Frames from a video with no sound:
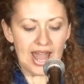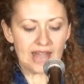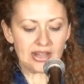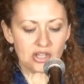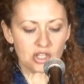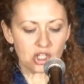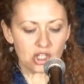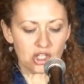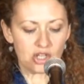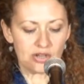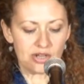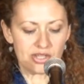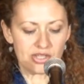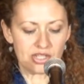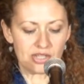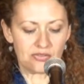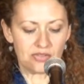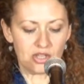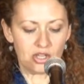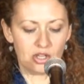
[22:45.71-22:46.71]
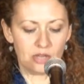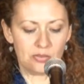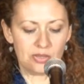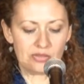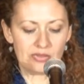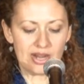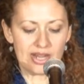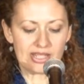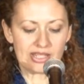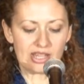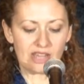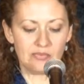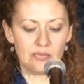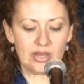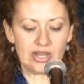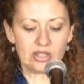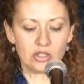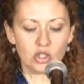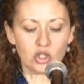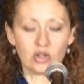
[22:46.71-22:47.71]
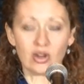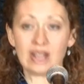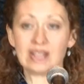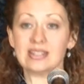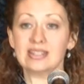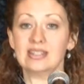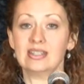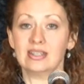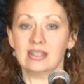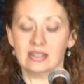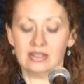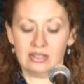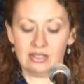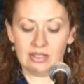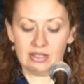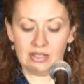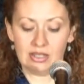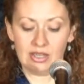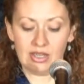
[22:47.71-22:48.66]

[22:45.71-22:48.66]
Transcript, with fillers: and assurance of the human race have been entrusted